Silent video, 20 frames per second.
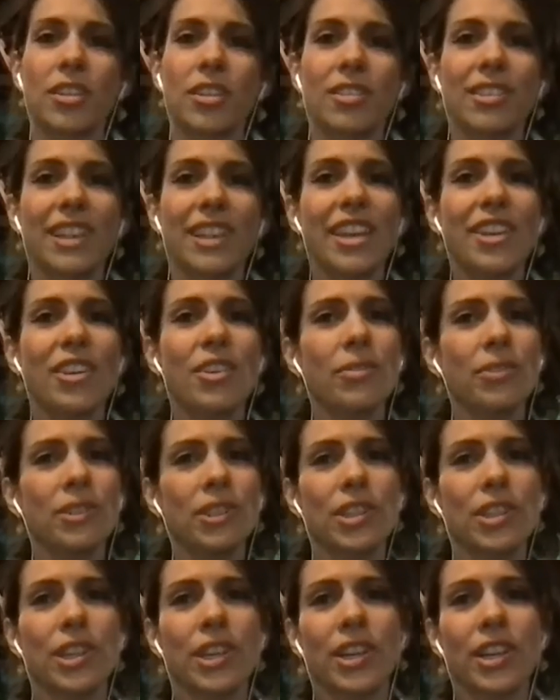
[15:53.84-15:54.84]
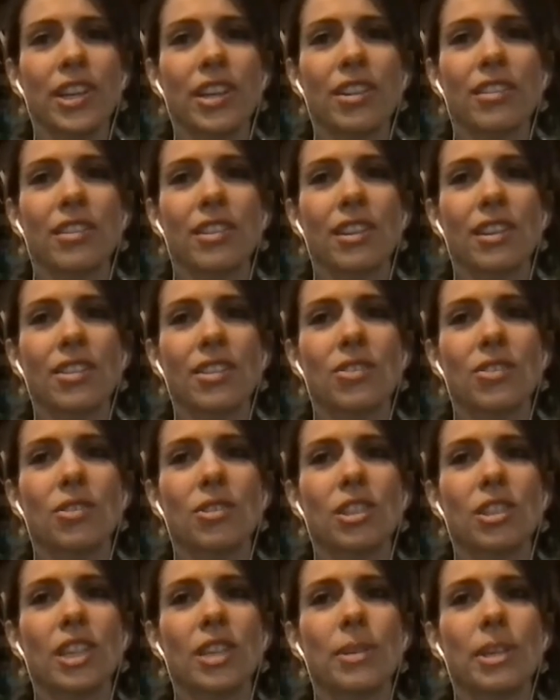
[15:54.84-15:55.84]
No, thank you for sharing that
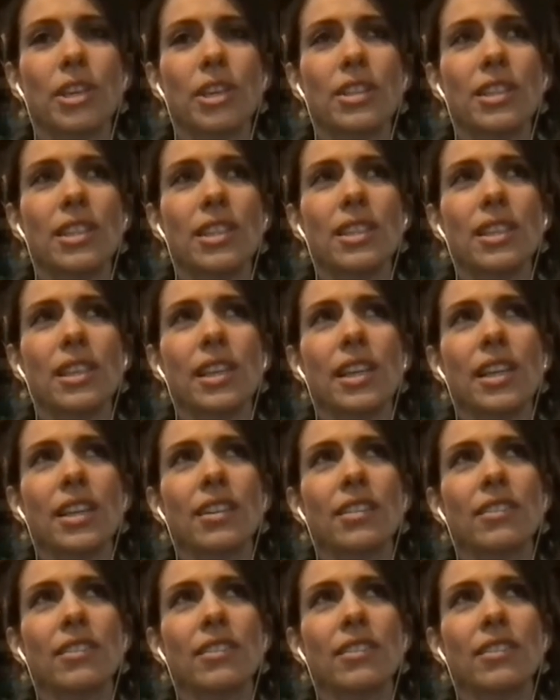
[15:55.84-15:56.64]
story, because it's like,